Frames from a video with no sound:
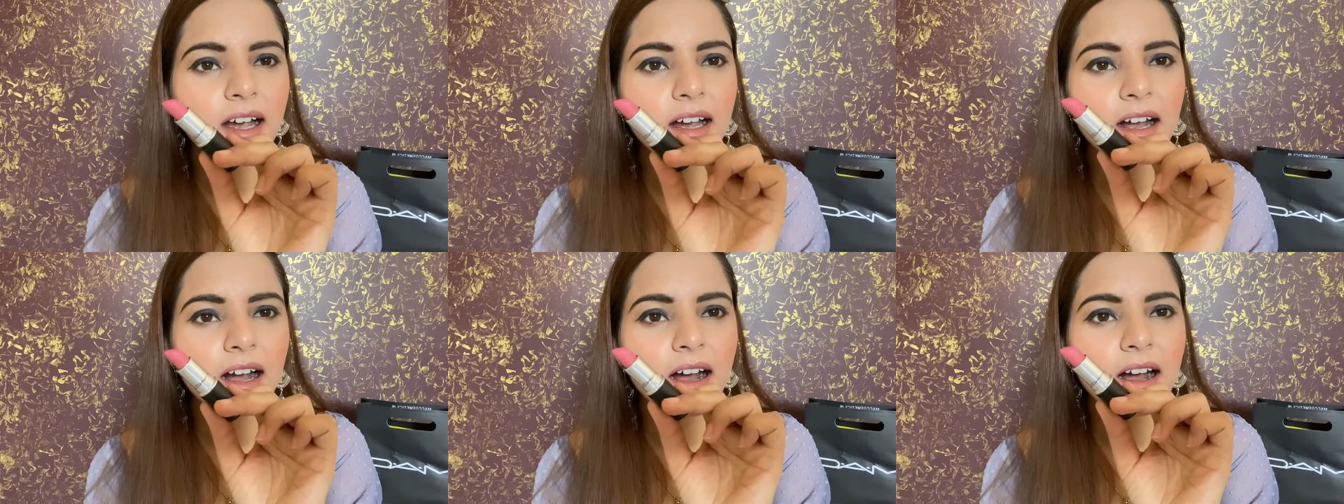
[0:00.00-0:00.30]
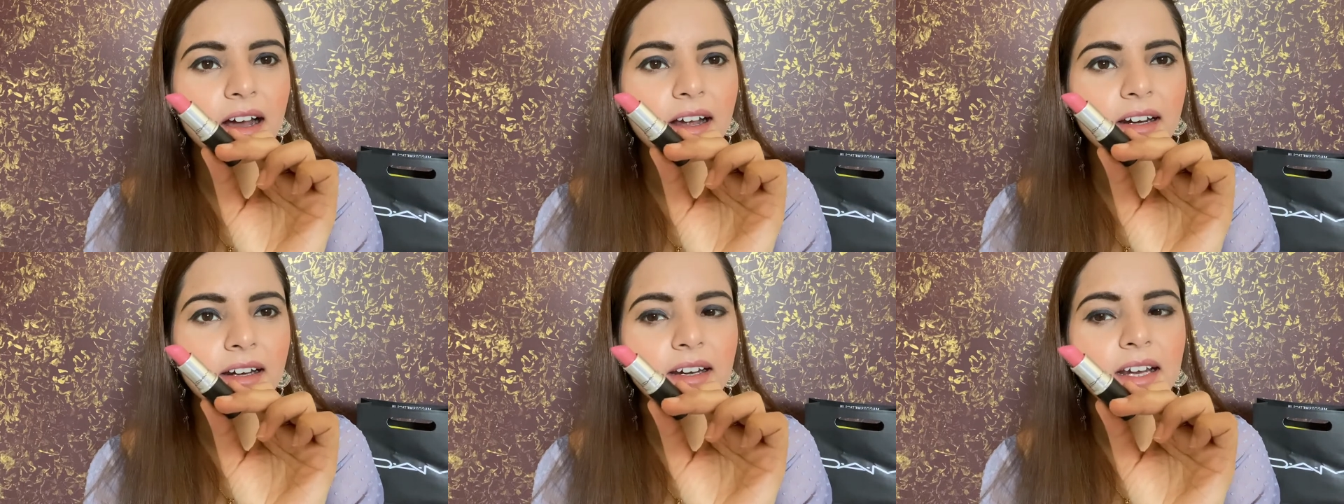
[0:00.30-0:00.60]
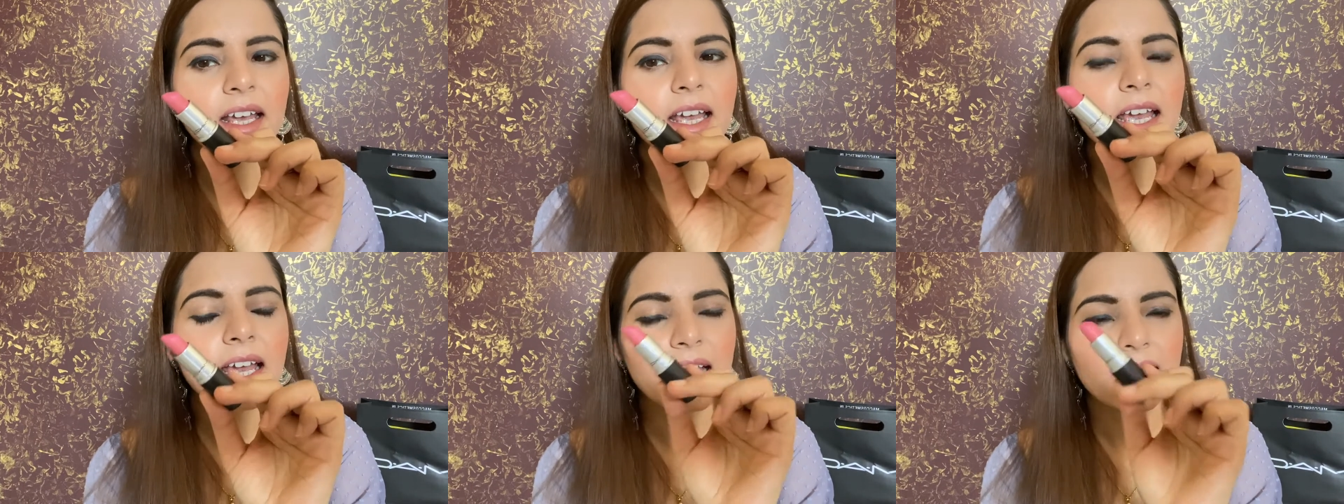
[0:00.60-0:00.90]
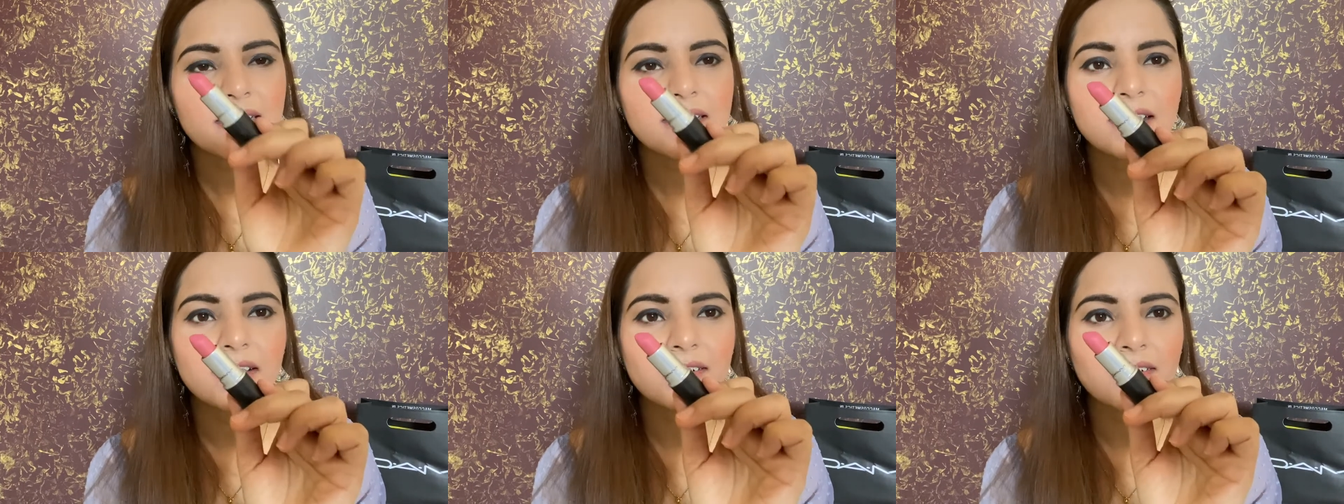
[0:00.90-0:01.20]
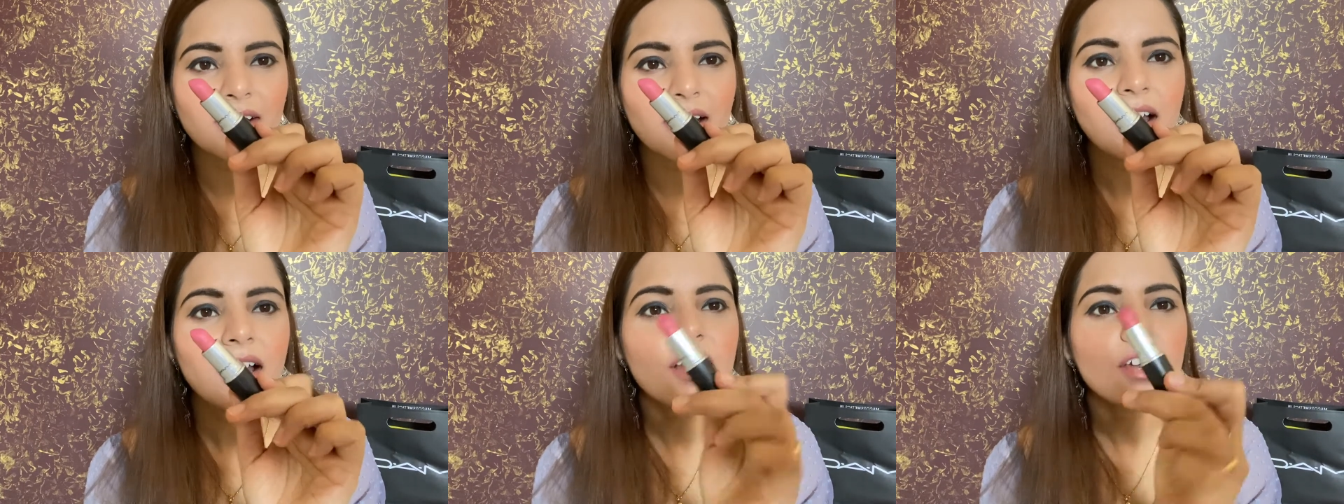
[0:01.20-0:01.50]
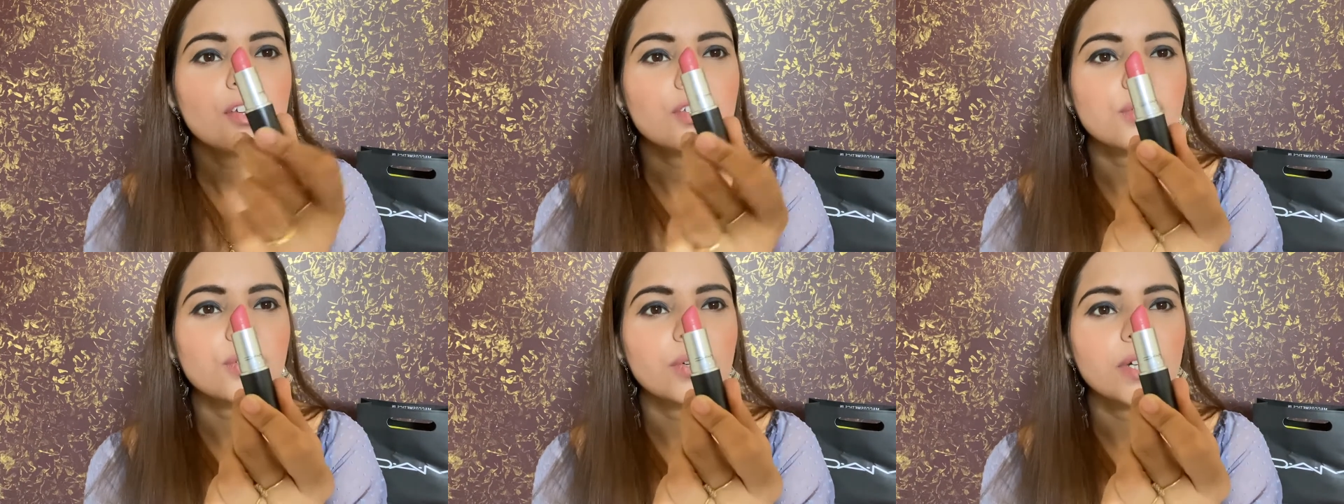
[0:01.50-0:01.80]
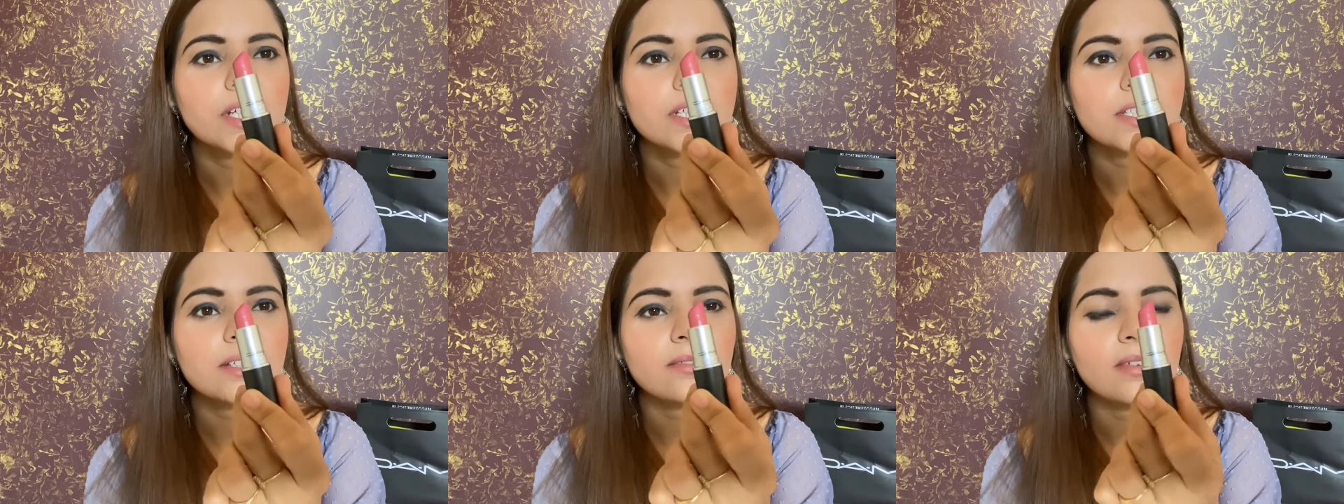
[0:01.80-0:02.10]
Khan, etc. So
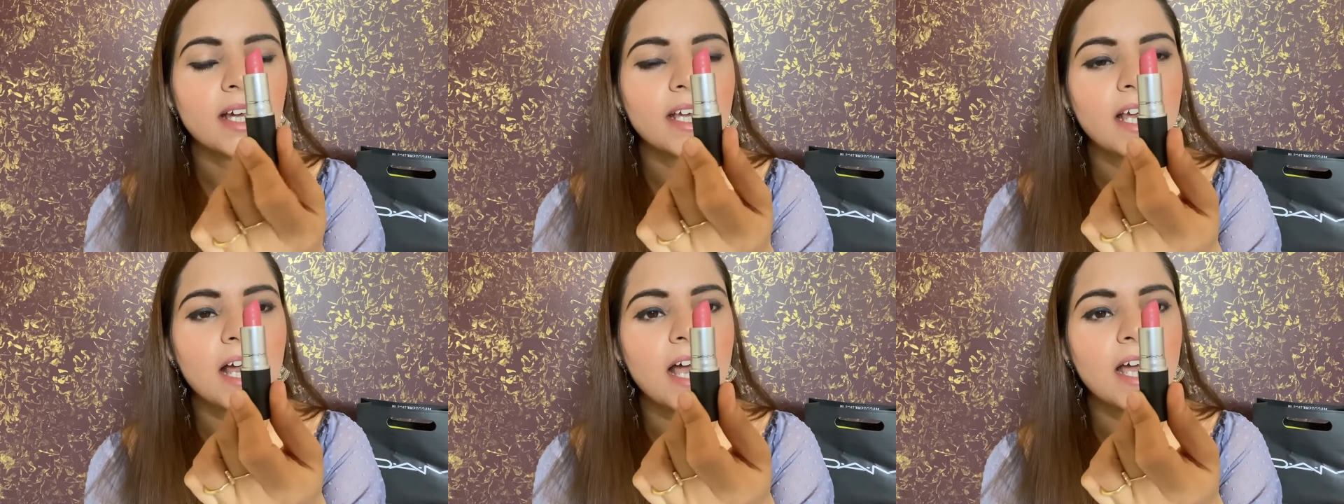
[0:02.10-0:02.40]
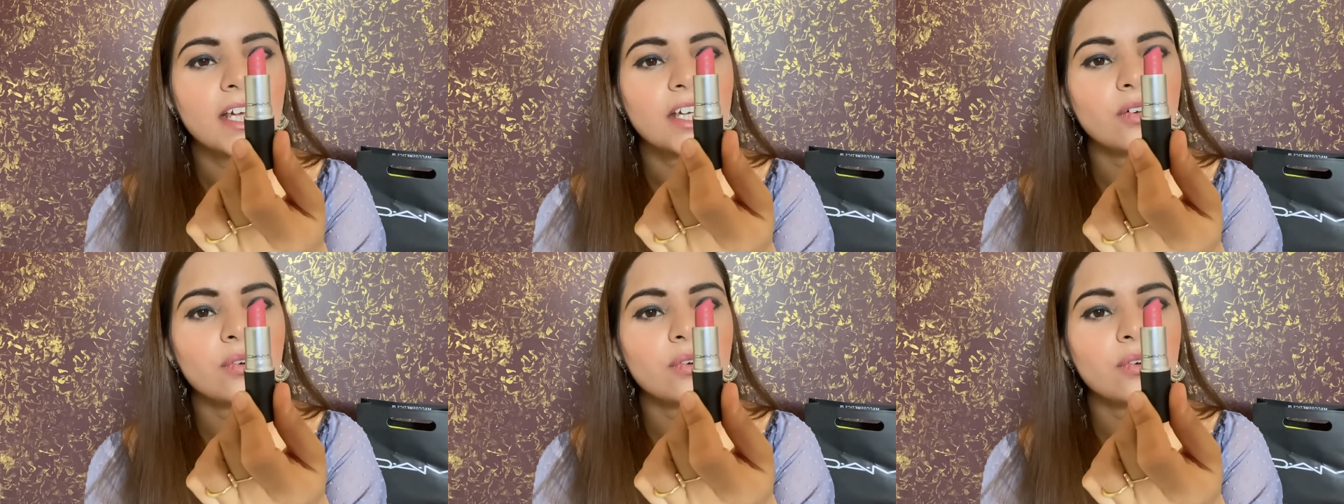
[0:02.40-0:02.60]
reason why I